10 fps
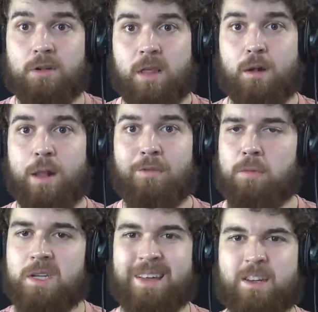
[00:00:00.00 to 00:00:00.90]
is on their level,
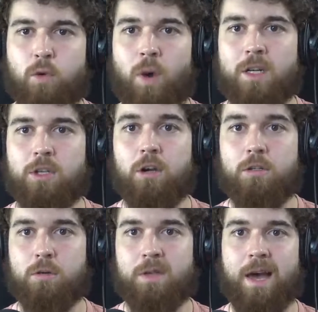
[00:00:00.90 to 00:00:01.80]
but he's not quite as good
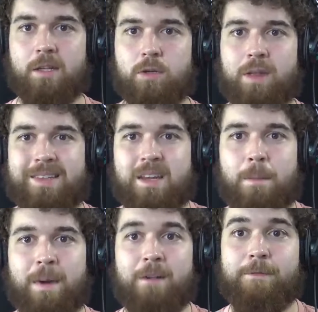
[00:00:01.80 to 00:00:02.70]
as those guys. So that's going to
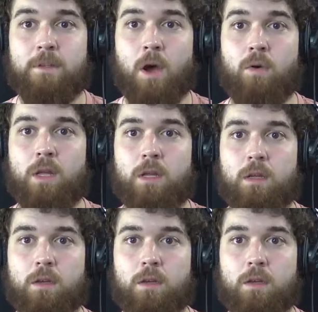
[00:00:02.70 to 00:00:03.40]
benefit Tony.